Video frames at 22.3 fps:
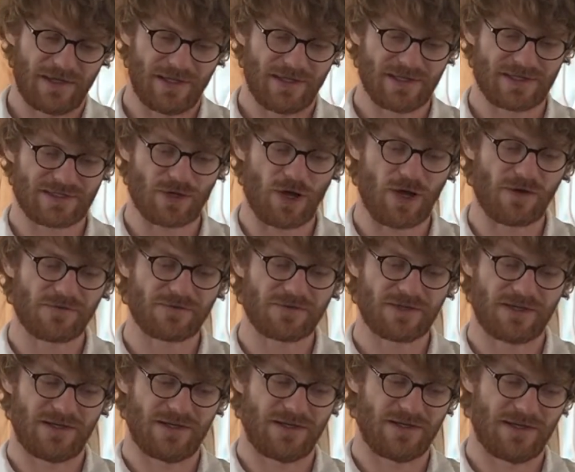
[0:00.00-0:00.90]
is
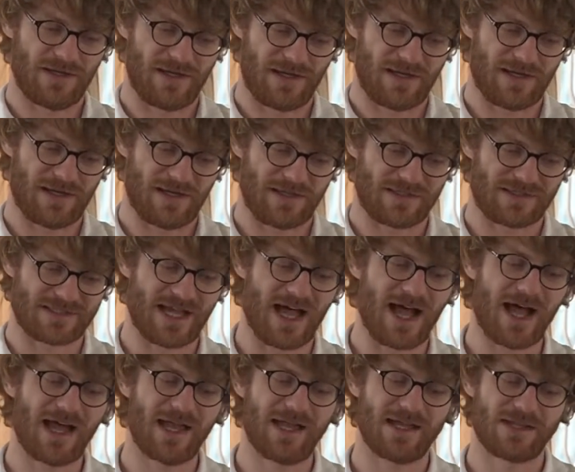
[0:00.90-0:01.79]
often
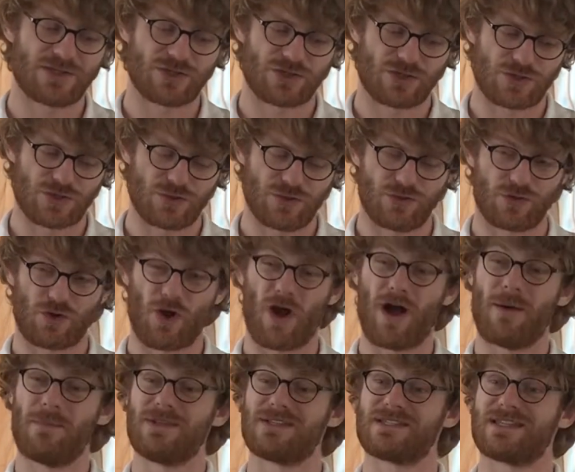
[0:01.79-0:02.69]
tied to
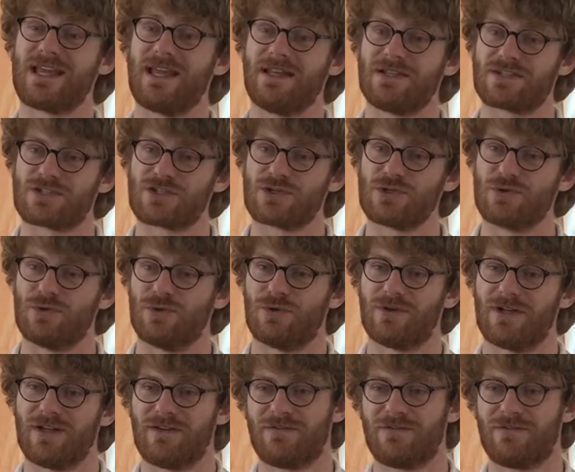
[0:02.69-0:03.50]
common sense too.